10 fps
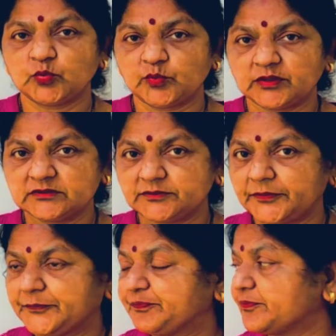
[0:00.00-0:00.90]
to do.
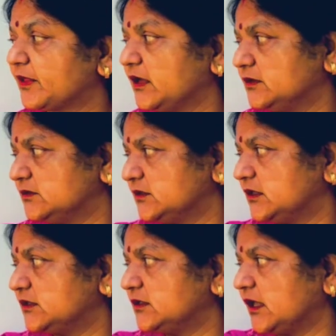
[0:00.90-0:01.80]
So
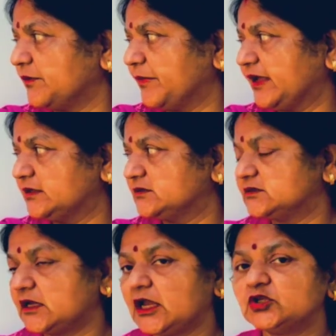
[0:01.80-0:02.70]
they were
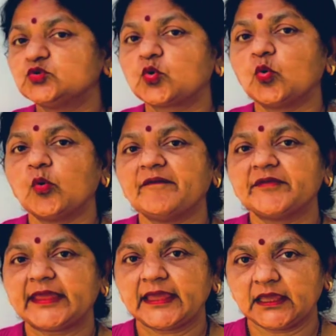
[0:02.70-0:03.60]
asked to go
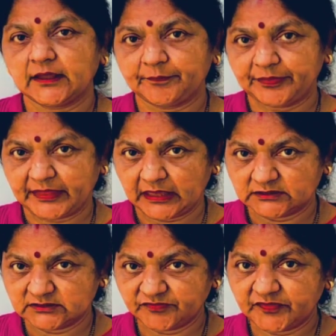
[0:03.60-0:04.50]
away and
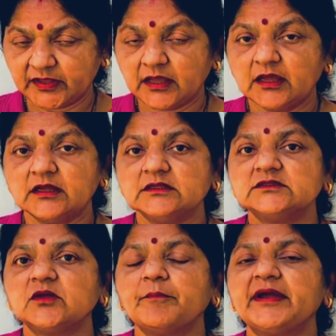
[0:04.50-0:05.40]
leave.
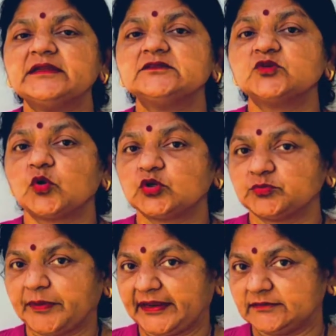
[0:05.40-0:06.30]
But we would
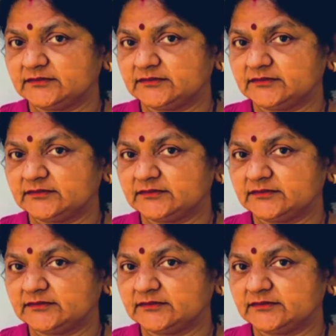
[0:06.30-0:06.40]
not give